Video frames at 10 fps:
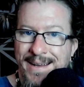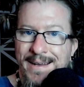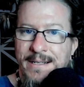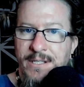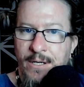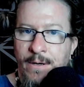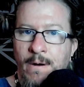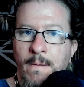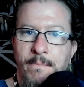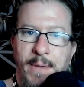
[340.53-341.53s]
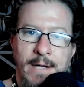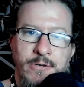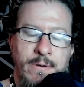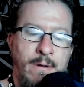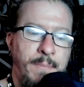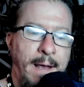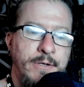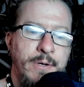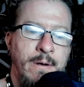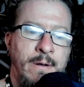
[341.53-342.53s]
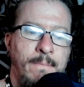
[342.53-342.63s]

tier patron on Patreon,